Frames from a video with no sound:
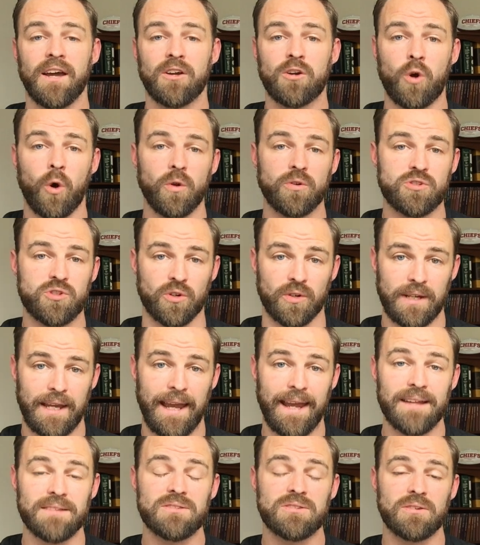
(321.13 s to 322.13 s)
culture
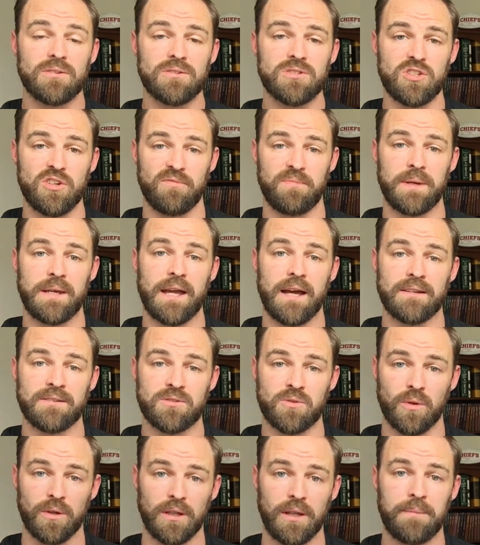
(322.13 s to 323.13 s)
cancers, you've begun
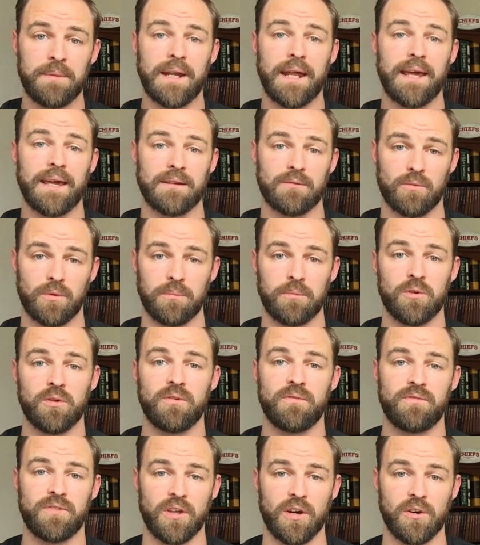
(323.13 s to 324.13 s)
to eliminate and
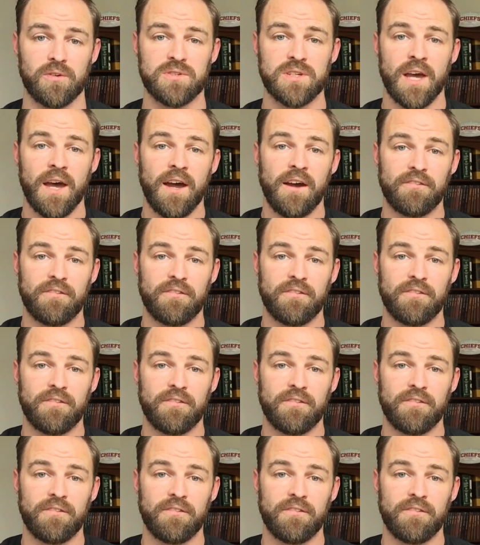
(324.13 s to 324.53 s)
remove those